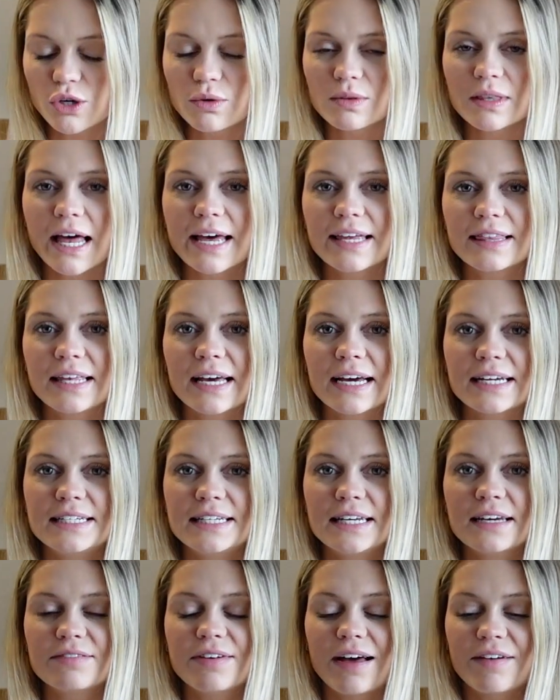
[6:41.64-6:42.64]
don't like the
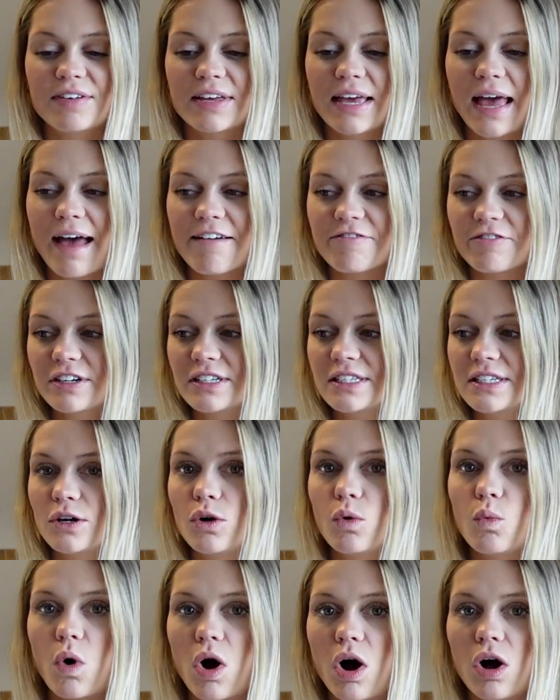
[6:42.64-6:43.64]
idea of having every
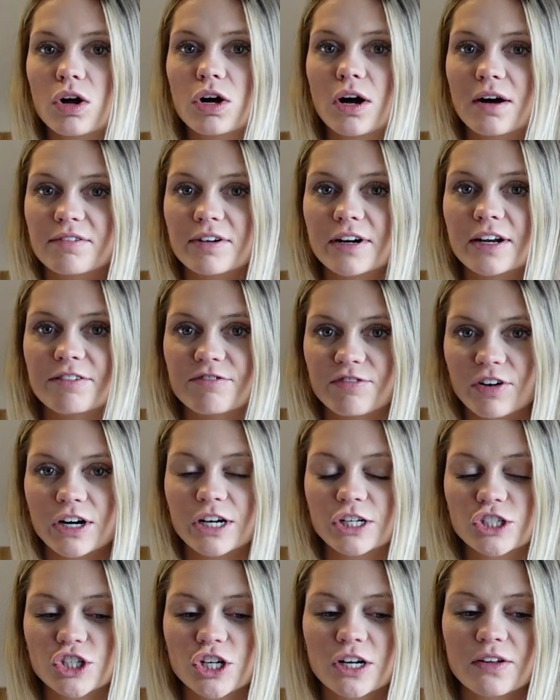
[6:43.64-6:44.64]
single wall covered in
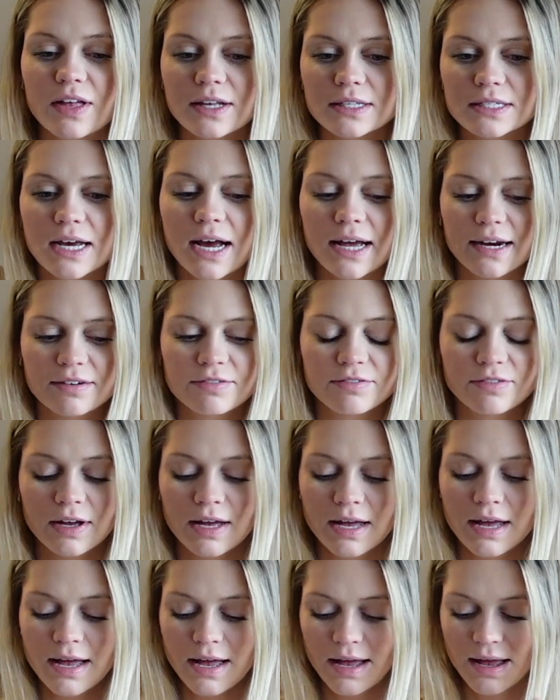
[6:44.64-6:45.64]
furniture. That's kind of
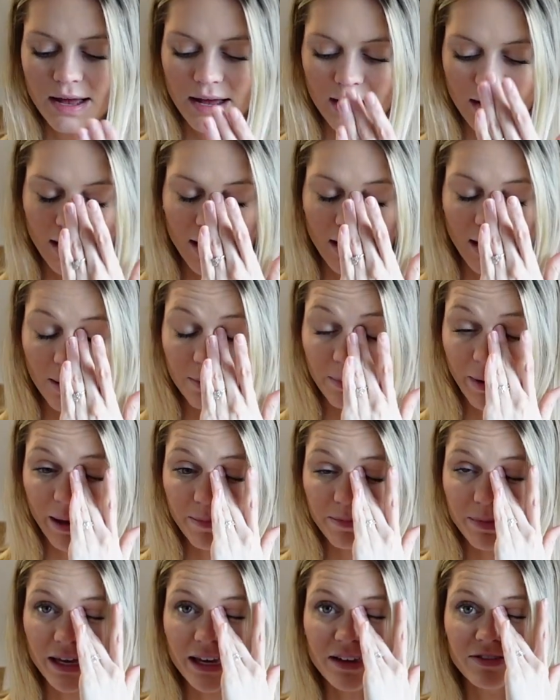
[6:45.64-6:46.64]
a
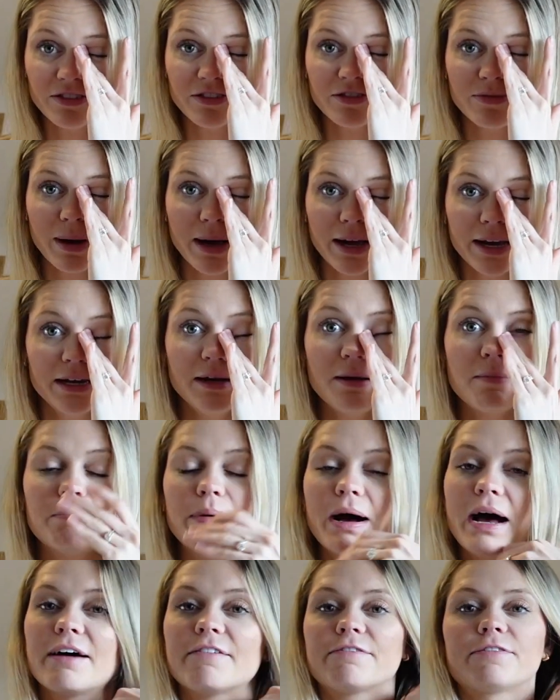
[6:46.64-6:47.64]
pet peeve of mine,
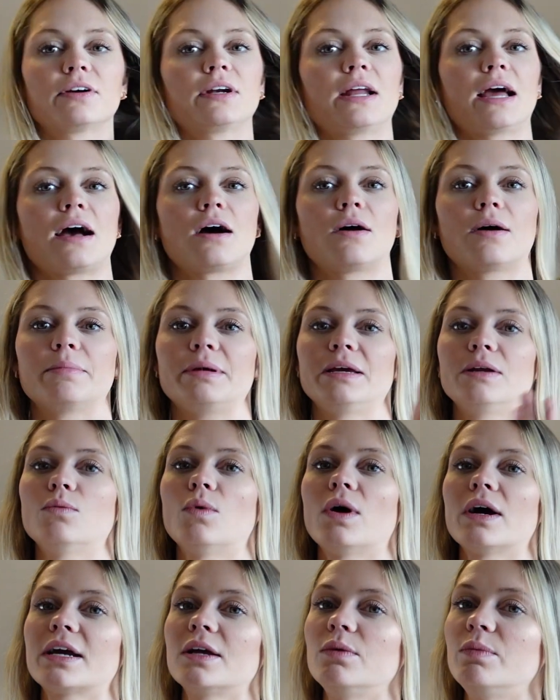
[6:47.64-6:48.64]
but for now, I mean,
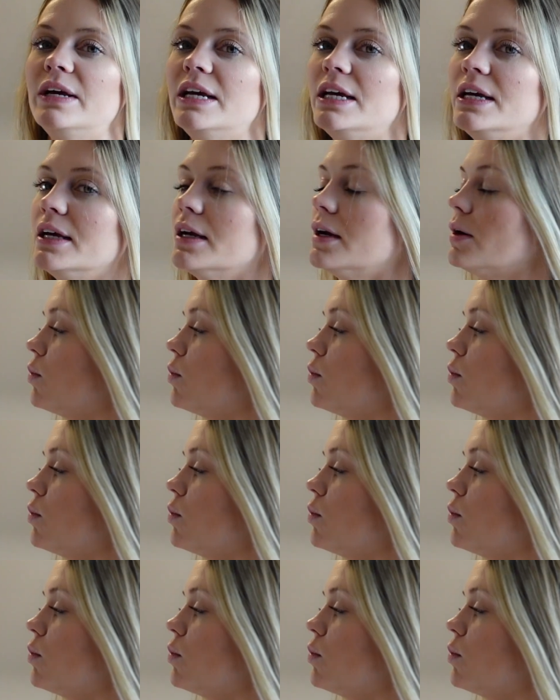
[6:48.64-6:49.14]
what can we,